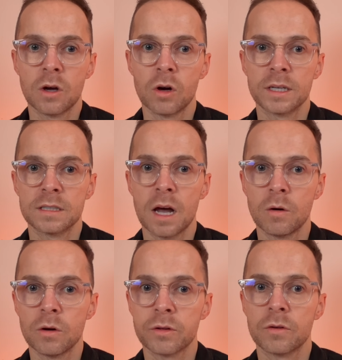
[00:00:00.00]
GOG is now
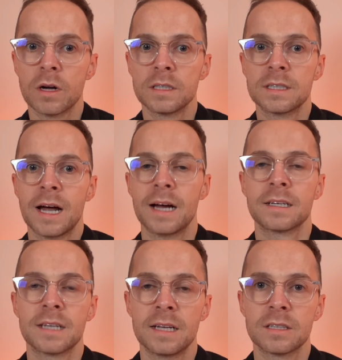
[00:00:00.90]
authorized to
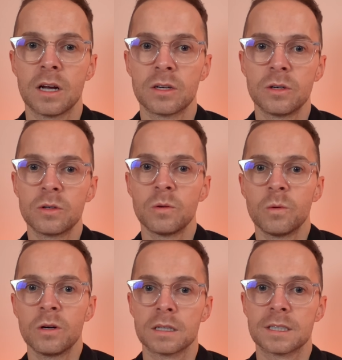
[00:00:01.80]
access Google
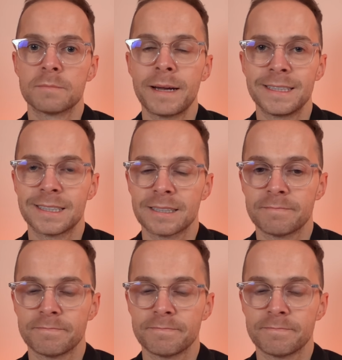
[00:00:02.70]
Workspace.